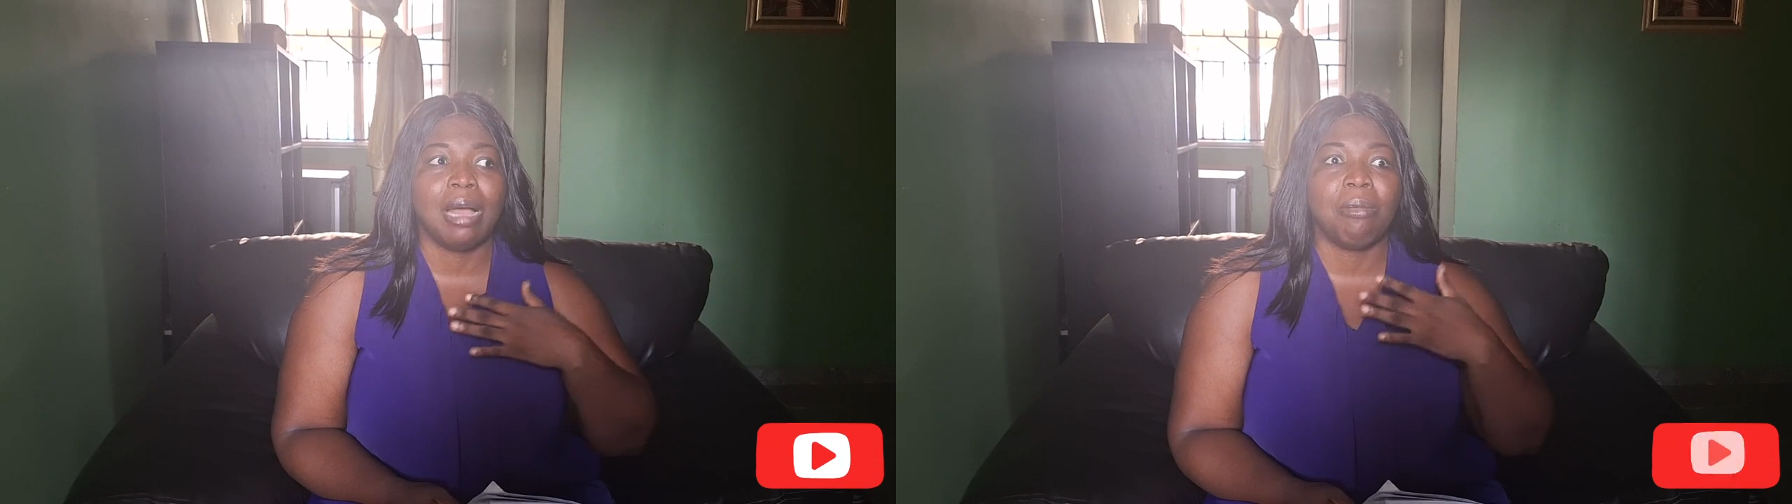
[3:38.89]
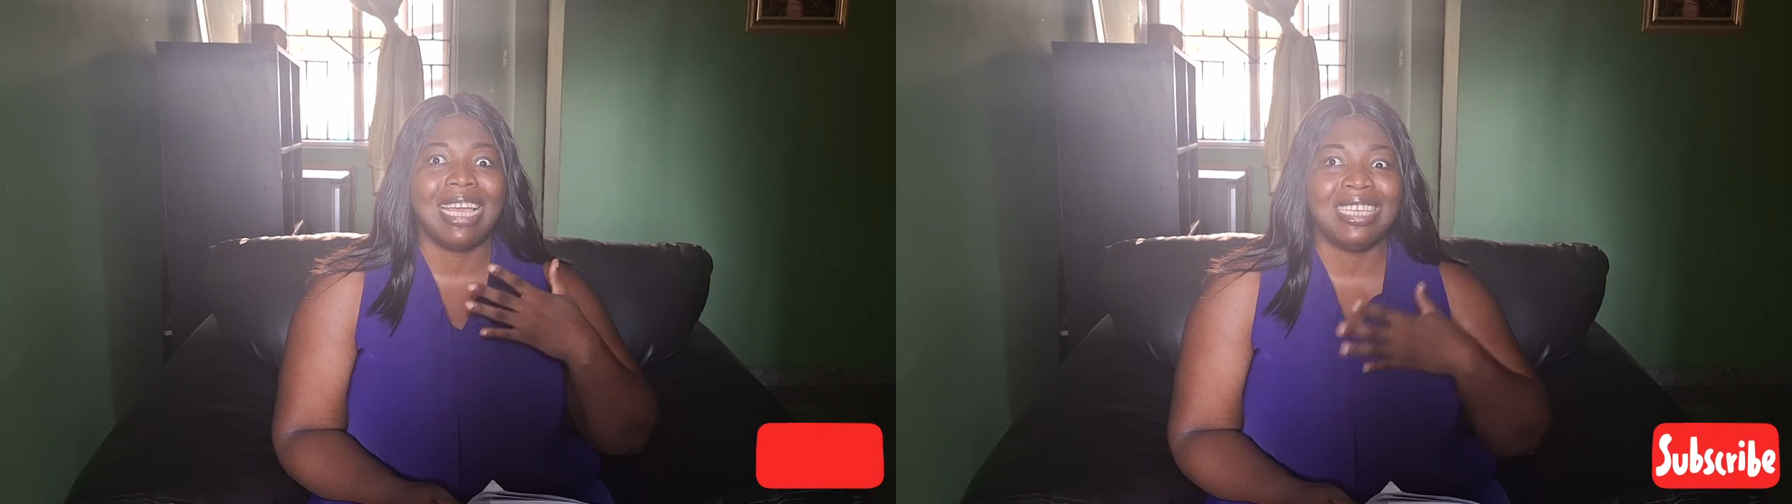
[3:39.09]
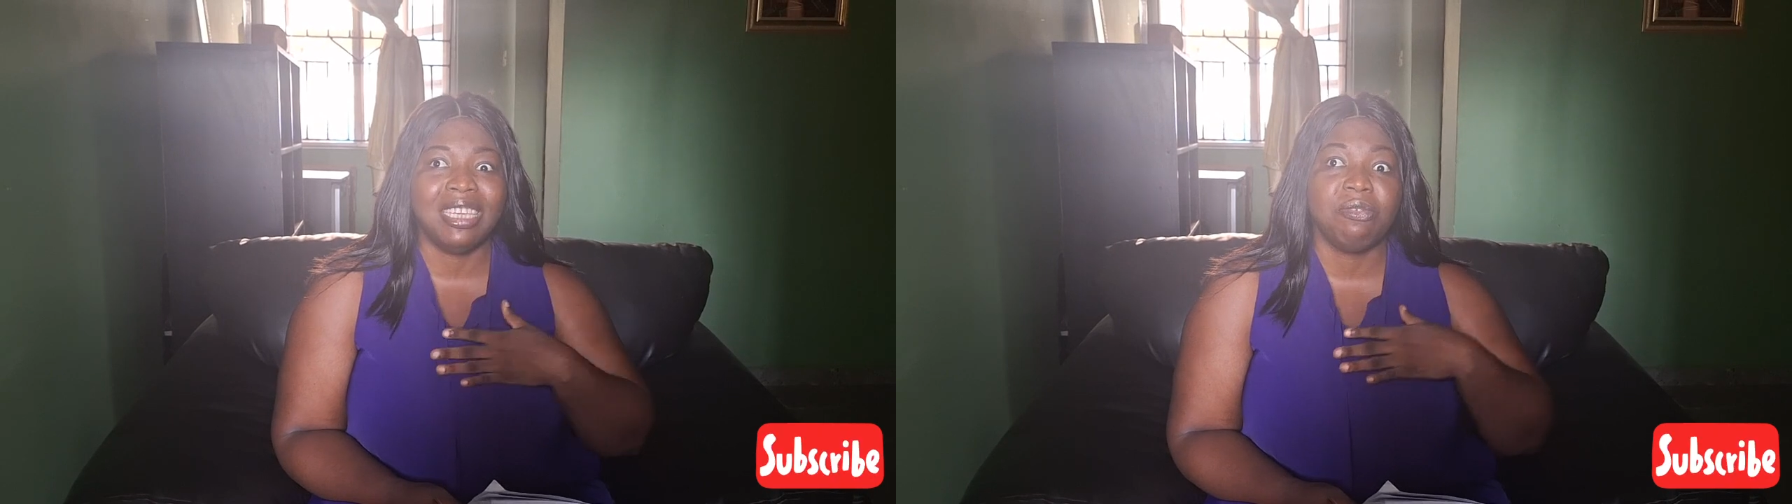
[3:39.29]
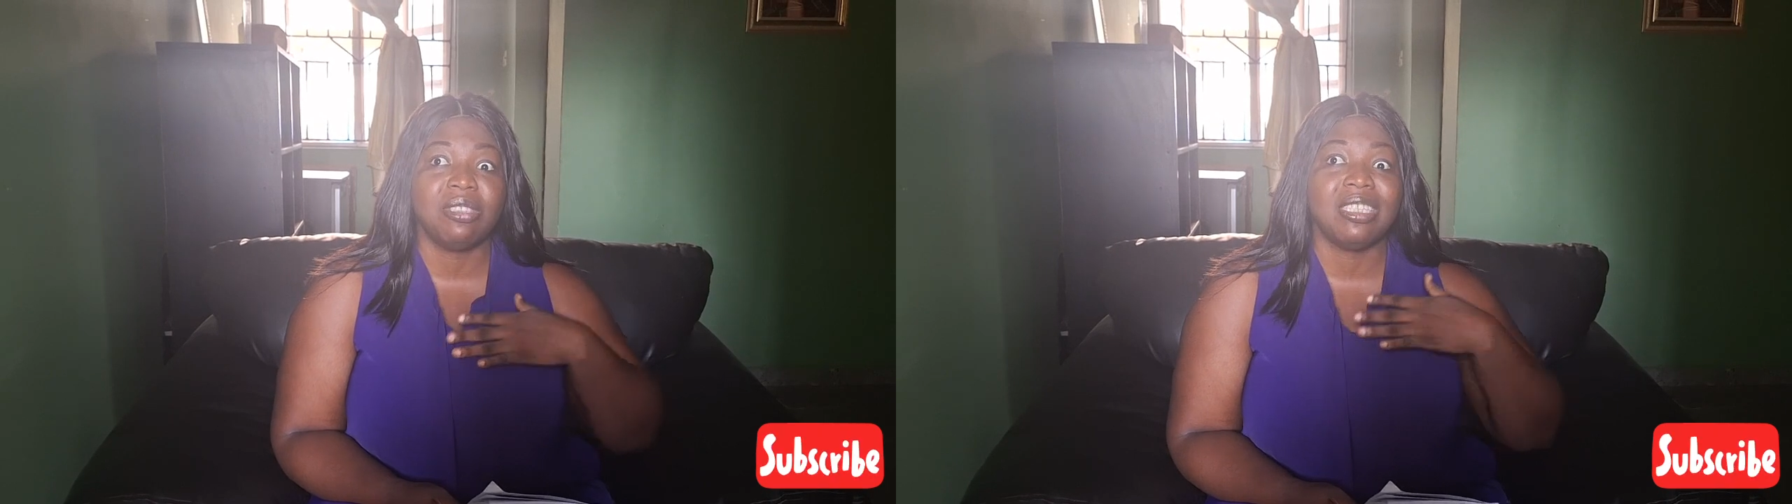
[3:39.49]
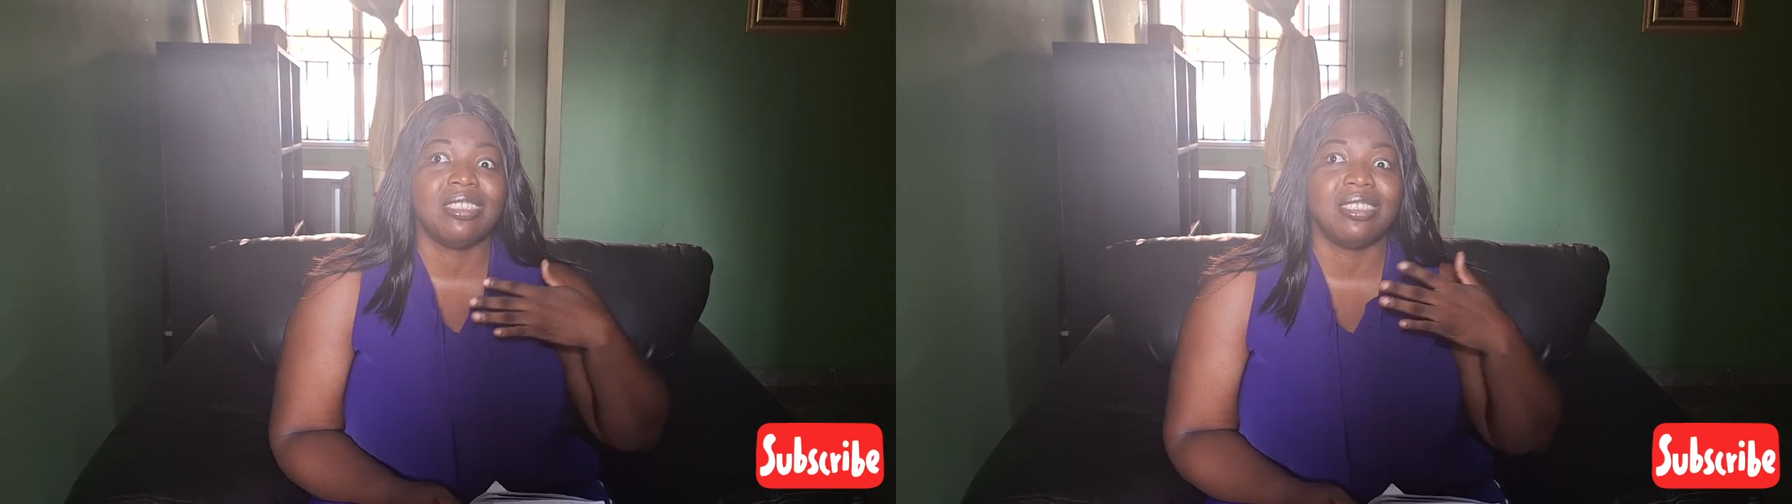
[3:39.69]
and my gift
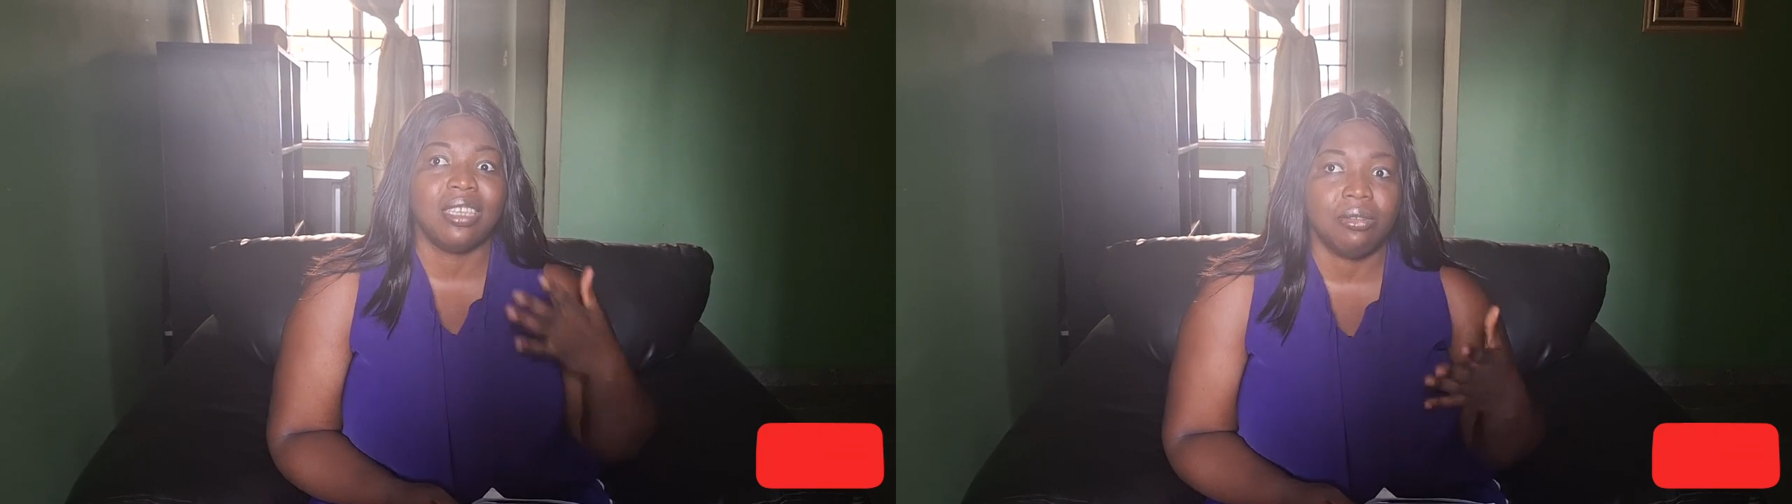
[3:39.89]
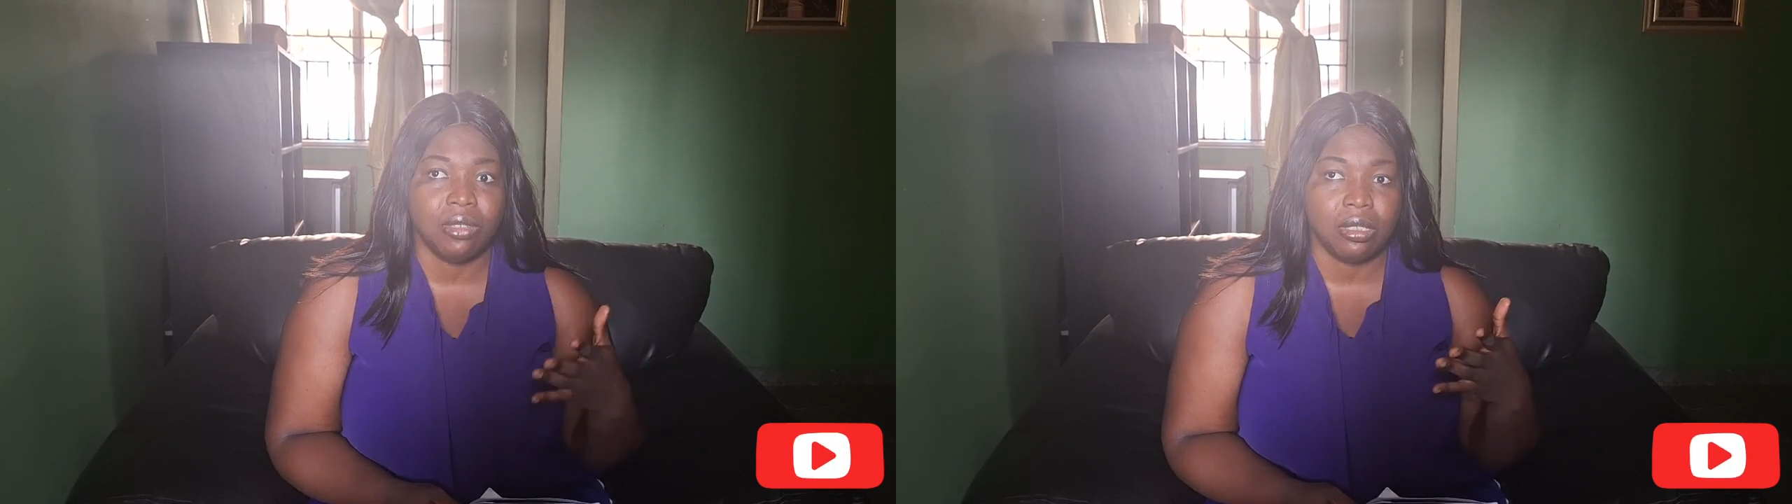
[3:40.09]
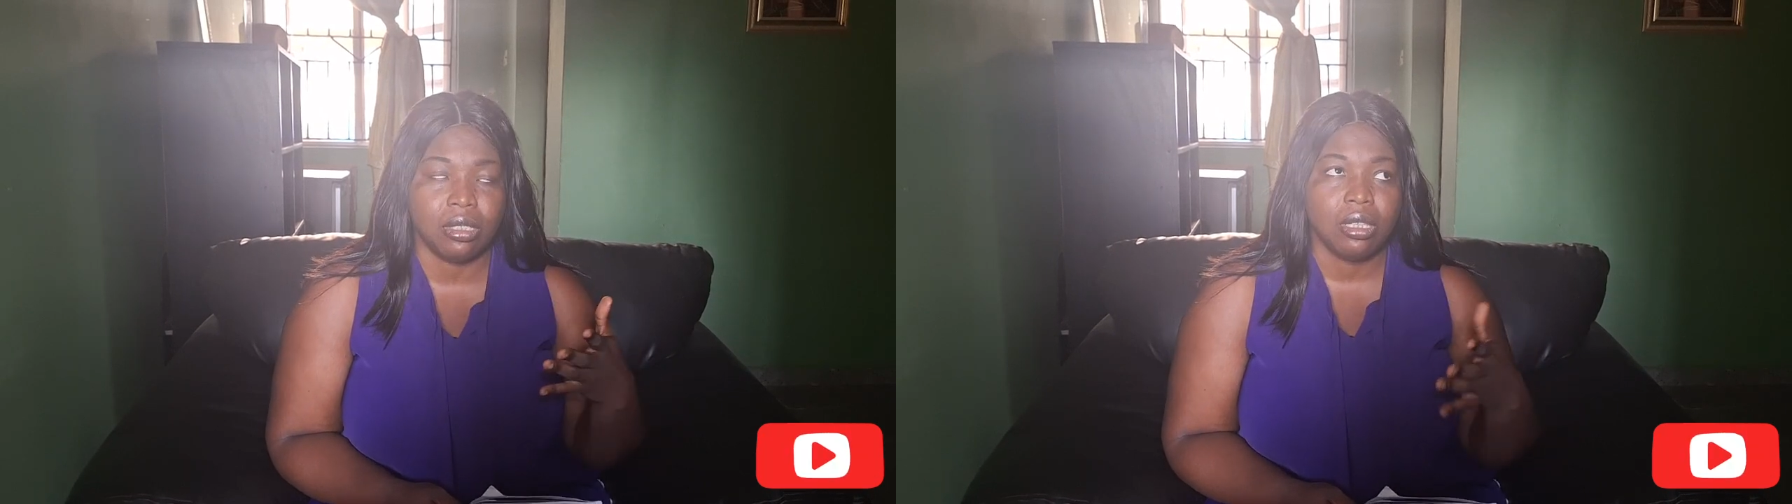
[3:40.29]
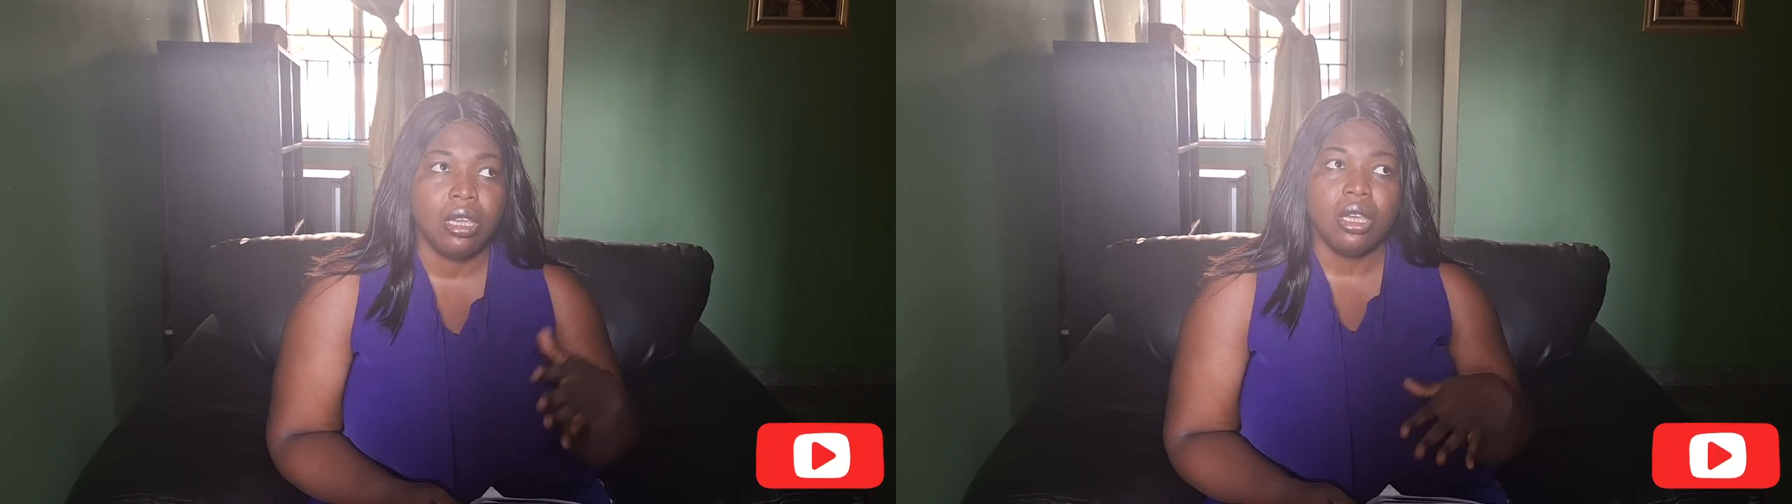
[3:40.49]
is service.